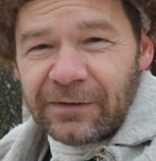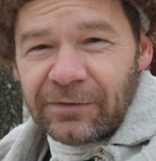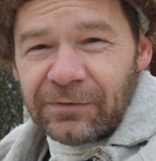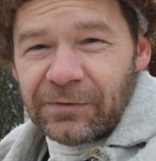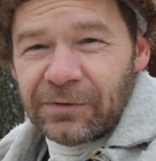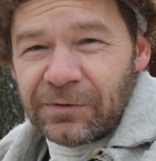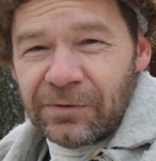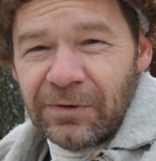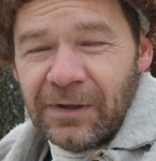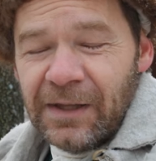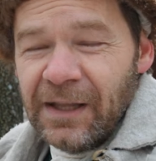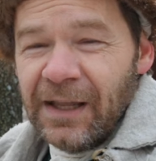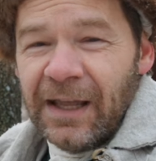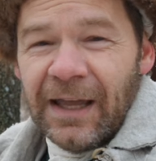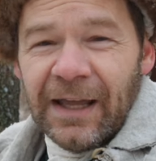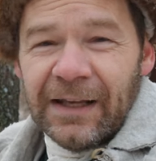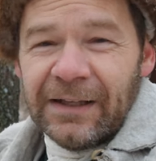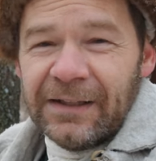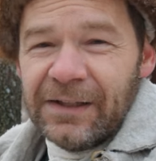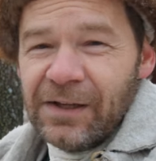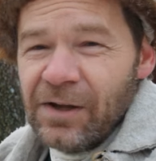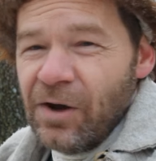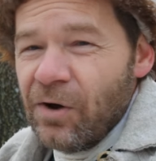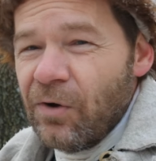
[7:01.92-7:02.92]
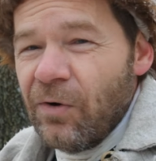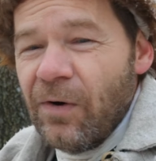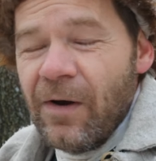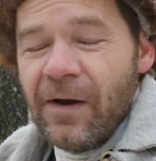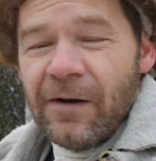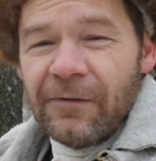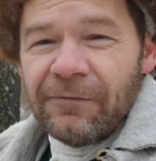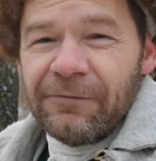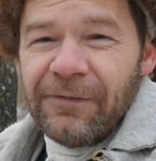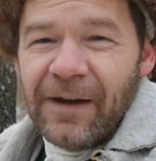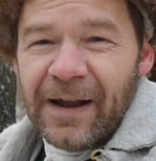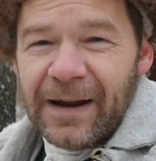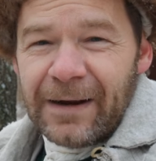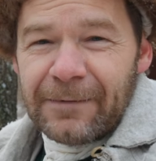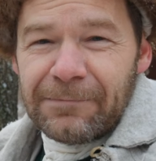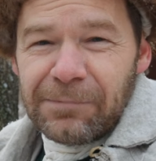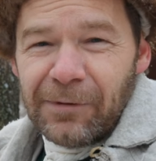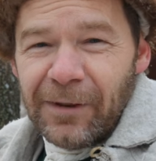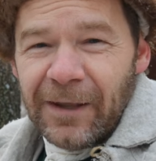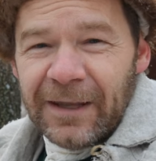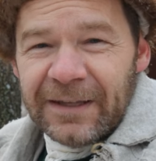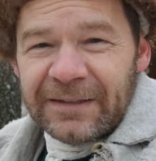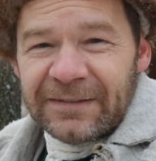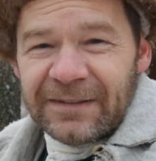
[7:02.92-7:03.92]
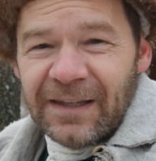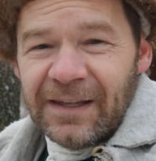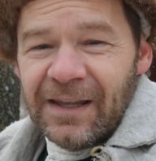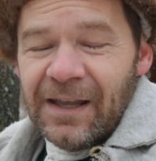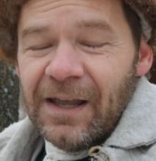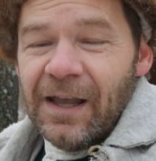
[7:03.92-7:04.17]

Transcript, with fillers: through and no fireplace.